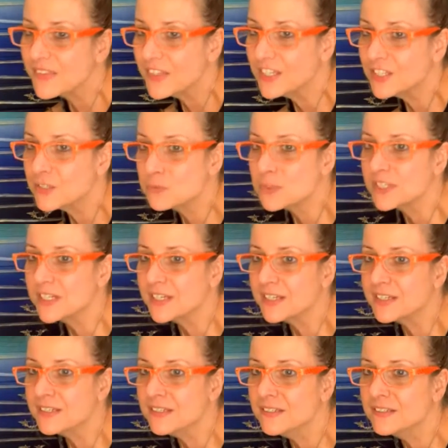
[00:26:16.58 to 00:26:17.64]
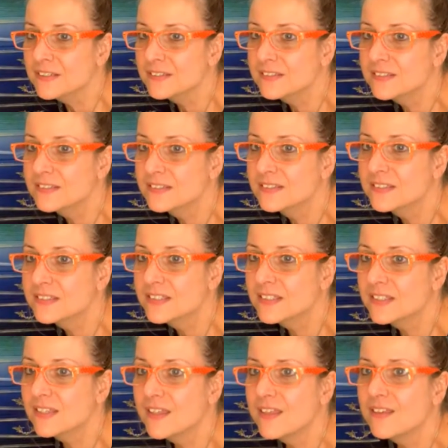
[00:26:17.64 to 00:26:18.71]
Thank you Renee.
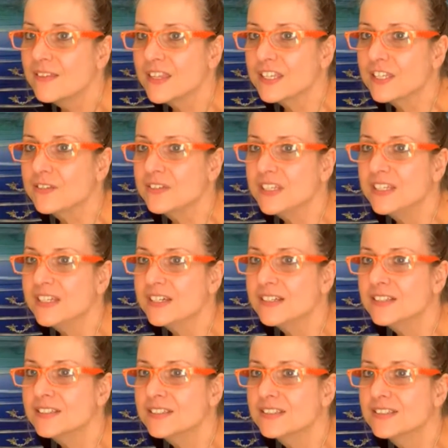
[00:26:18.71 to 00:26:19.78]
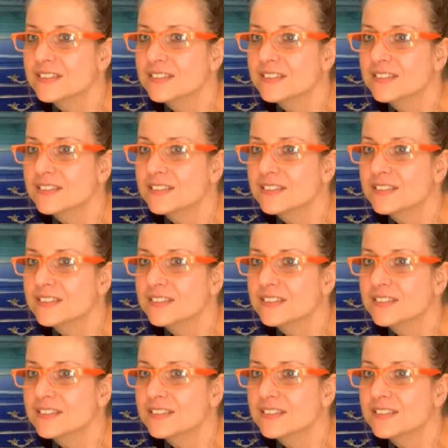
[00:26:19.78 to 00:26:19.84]
Thank you Nina.